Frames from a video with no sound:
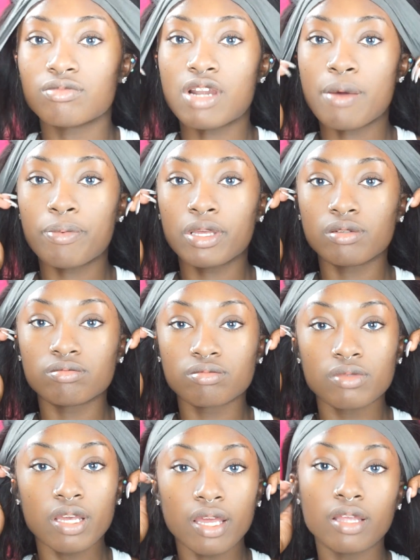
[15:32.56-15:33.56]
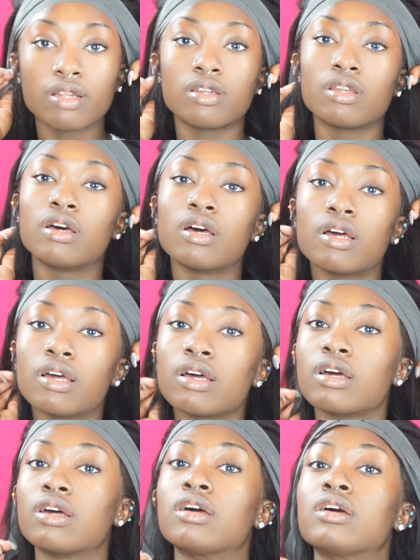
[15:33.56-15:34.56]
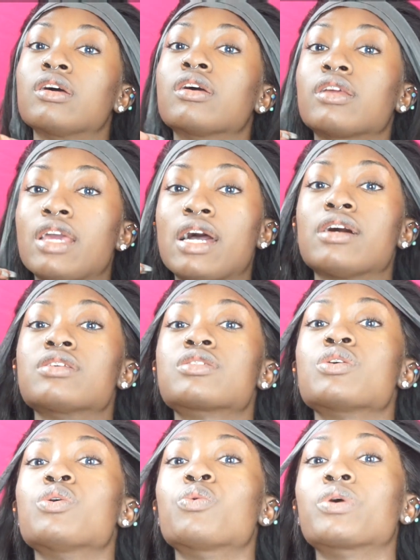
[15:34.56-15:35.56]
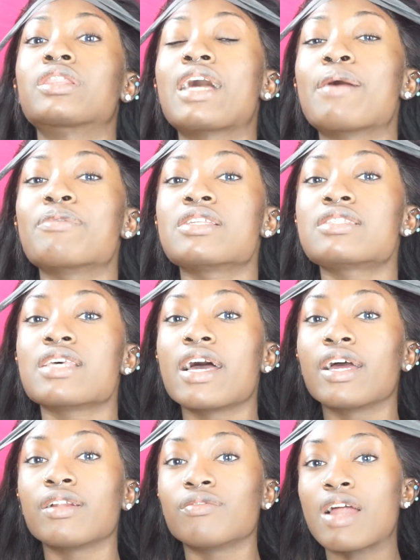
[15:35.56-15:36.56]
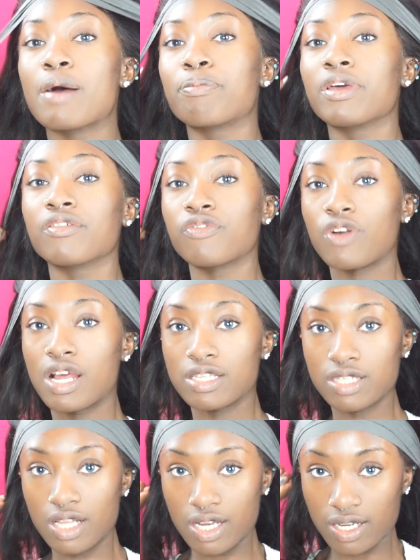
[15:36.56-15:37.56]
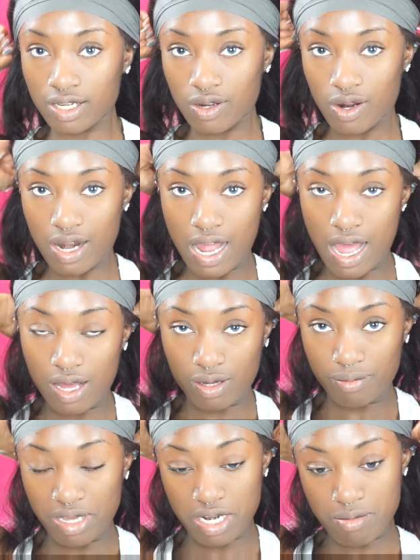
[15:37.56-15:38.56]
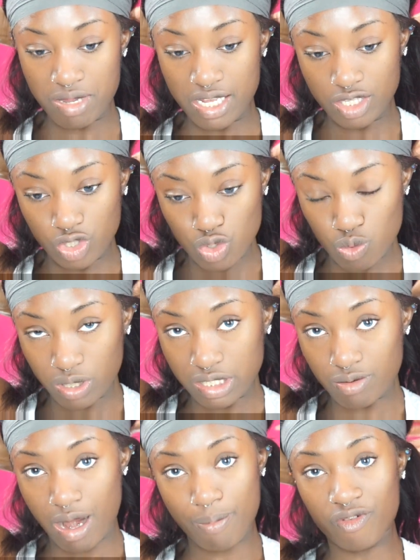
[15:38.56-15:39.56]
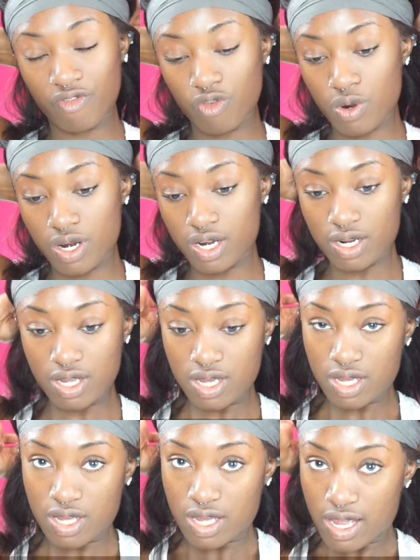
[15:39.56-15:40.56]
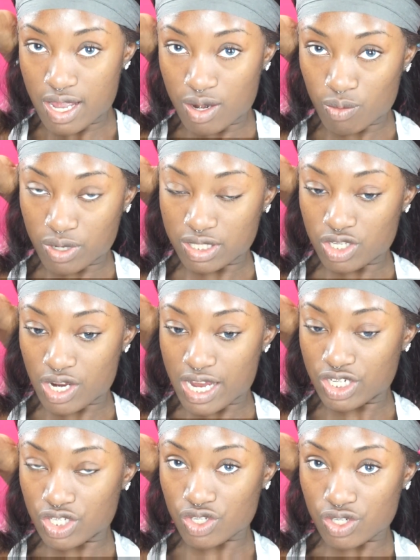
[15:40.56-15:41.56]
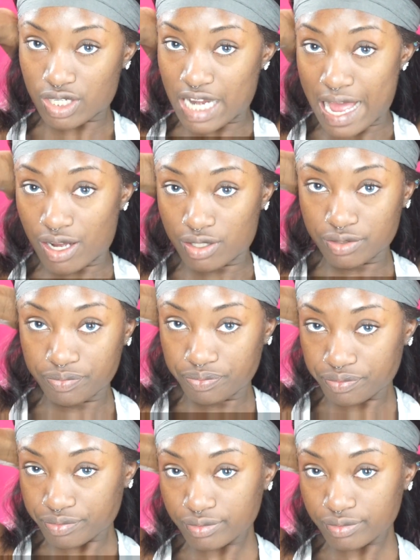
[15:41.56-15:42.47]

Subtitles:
wrap it, and yeah. So with that being said, wrap it for as long or how many minutes you want to wrap it for, and once your edges are down,